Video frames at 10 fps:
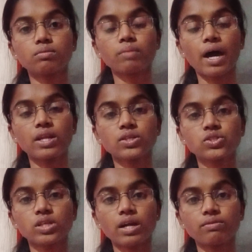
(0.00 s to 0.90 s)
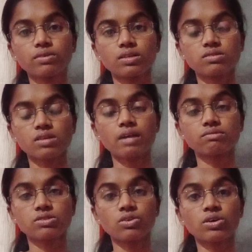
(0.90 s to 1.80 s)
manage the
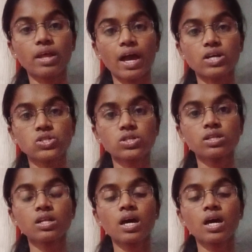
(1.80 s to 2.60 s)
adverse drug reaction